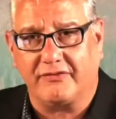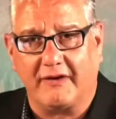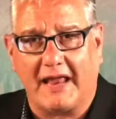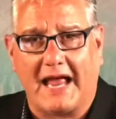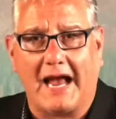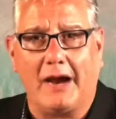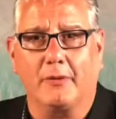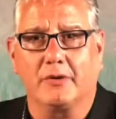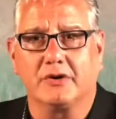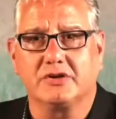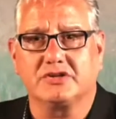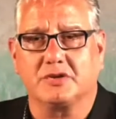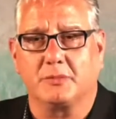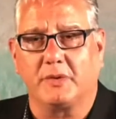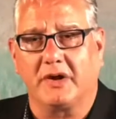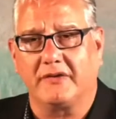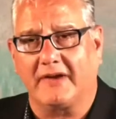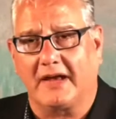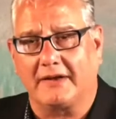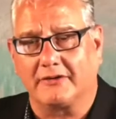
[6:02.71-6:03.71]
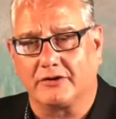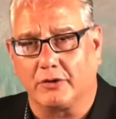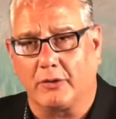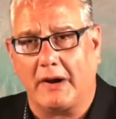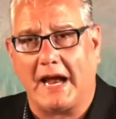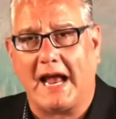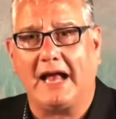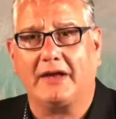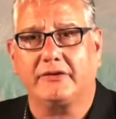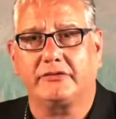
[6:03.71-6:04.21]
flowers and we've had
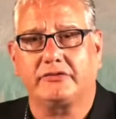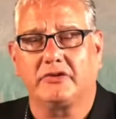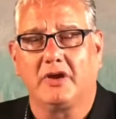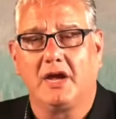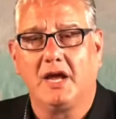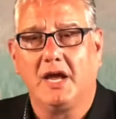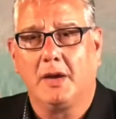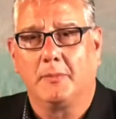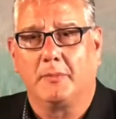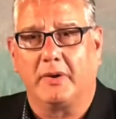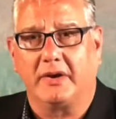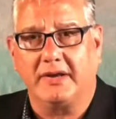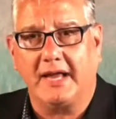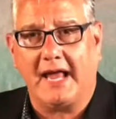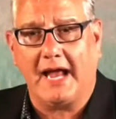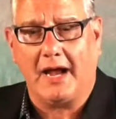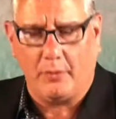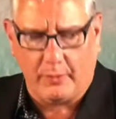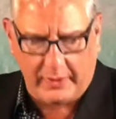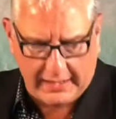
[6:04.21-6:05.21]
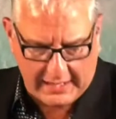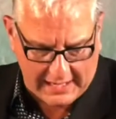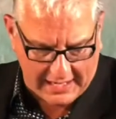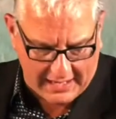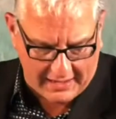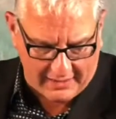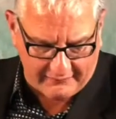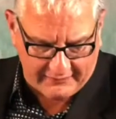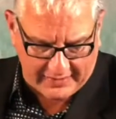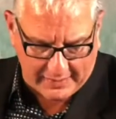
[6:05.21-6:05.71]
grass, but now we
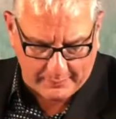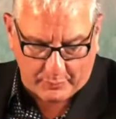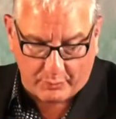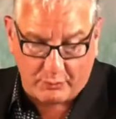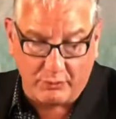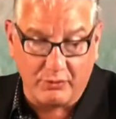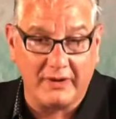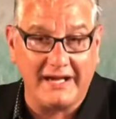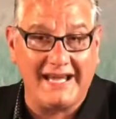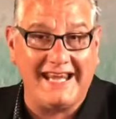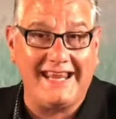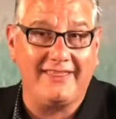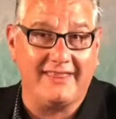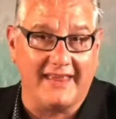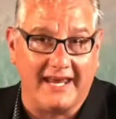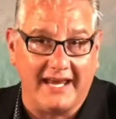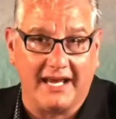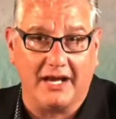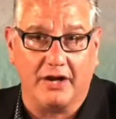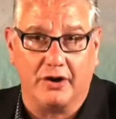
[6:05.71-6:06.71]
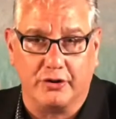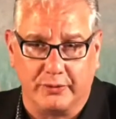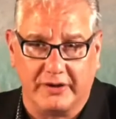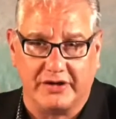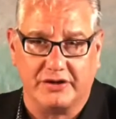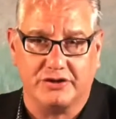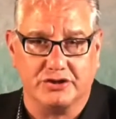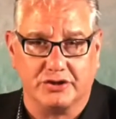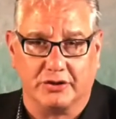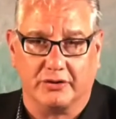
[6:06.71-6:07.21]
have a breathing
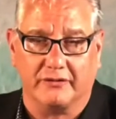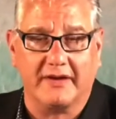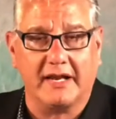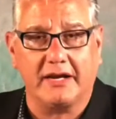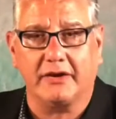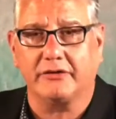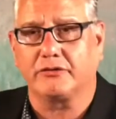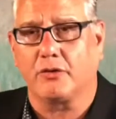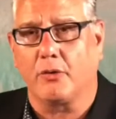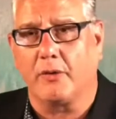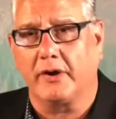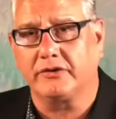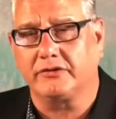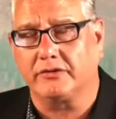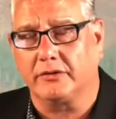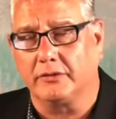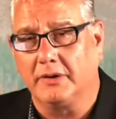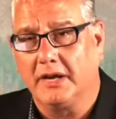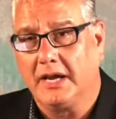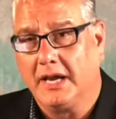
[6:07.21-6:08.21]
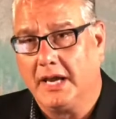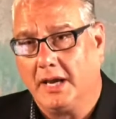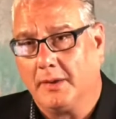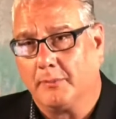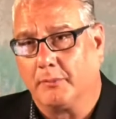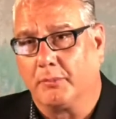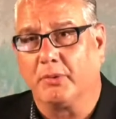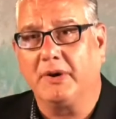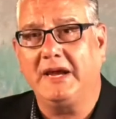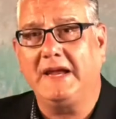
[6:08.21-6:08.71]
creature that is going to
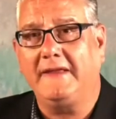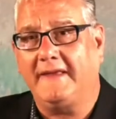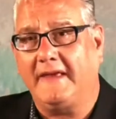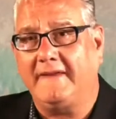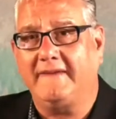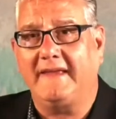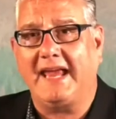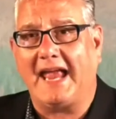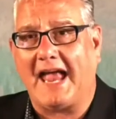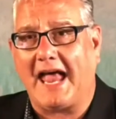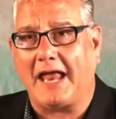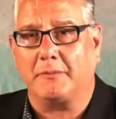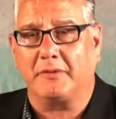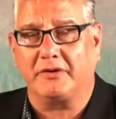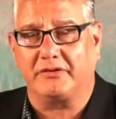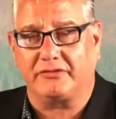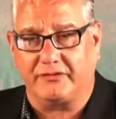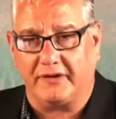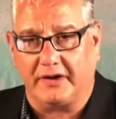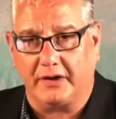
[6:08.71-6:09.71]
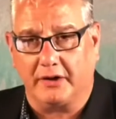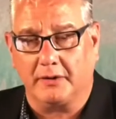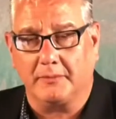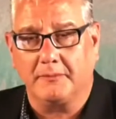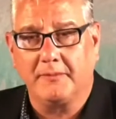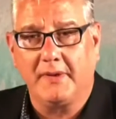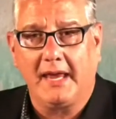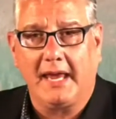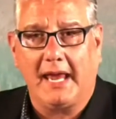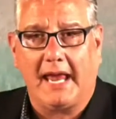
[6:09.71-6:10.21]
breathe in the atmosphere
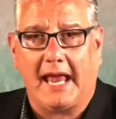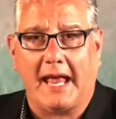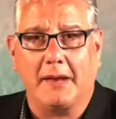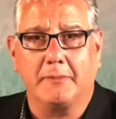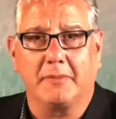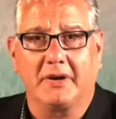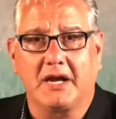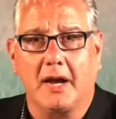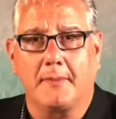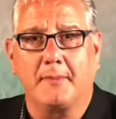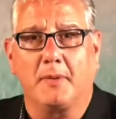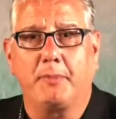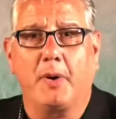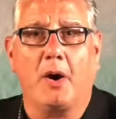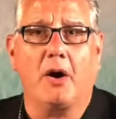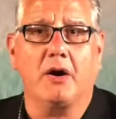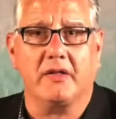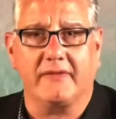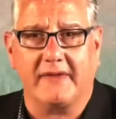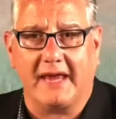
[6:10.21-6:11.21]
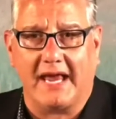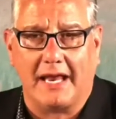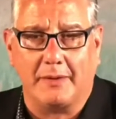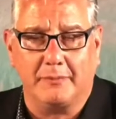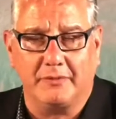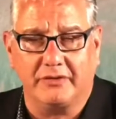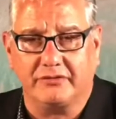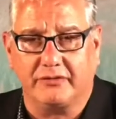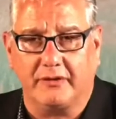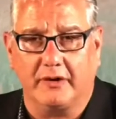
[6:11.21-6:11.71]
and become a part of the
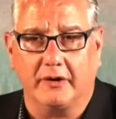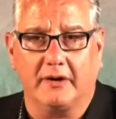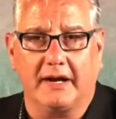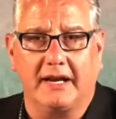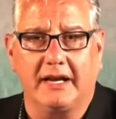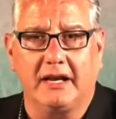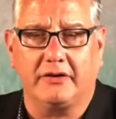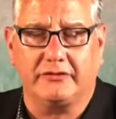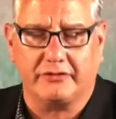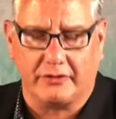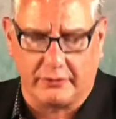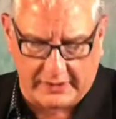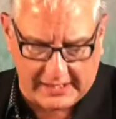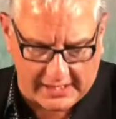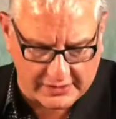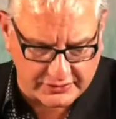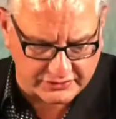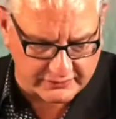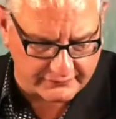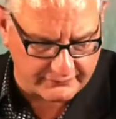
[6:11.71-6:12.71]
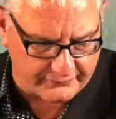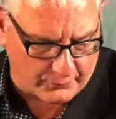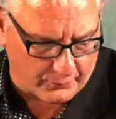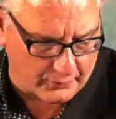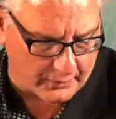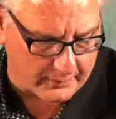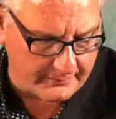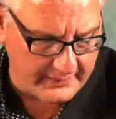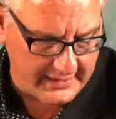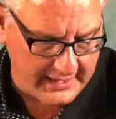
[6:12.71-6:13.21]
atmosphere in its creation
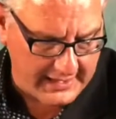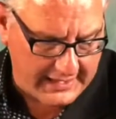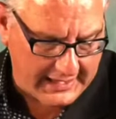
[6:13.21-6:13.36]
form.